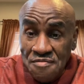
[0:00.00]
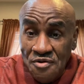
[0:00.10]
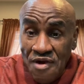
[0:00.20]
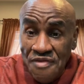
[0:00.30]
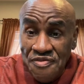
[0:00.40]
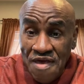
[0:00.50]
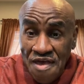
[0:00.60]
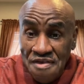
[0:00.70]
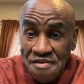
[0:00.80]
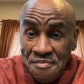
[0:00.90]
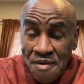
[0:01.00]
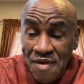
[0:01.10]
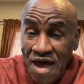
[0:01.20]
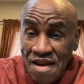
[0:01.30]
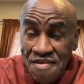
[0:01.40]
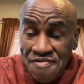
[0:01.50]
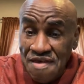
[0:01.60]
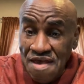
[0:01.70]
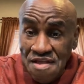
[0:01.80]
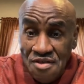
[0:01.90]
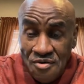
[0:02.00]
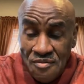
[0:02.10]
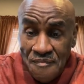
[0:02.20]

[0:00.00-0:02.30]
great things behind the scenes, though.